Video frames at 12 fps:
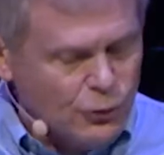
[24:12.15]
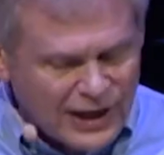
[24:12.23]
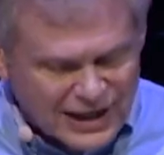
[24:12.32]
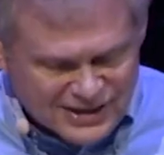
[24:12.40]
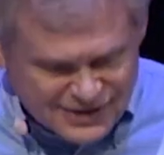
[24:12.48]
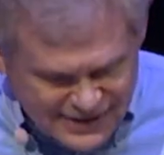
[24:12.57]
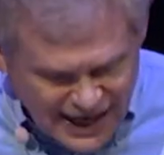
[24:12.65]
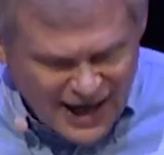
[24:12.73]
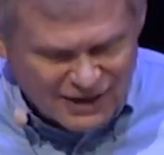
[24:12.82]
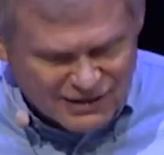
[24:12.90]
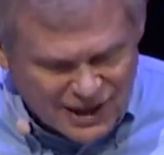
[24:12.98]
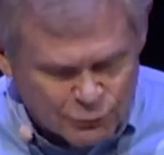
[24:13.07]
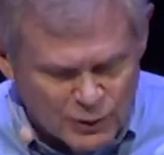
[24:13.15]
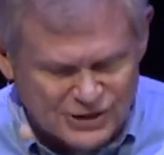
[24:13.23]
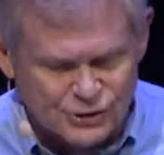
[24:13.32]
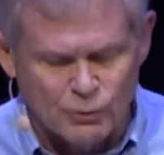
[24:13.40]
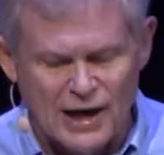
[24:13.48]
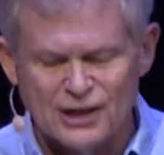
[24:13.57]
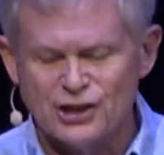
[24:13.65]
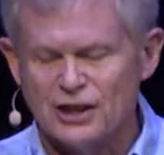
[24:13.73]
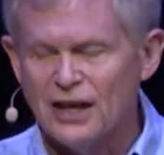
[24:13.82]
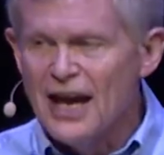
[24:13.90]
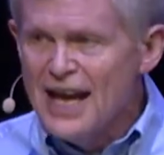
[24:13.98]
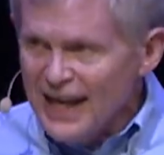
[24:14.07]
his death and
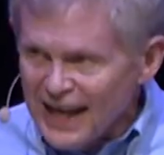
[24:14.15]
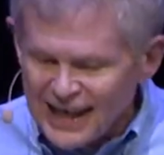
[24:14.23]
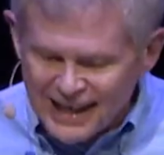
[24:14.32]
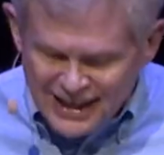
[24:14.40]
resurrection, he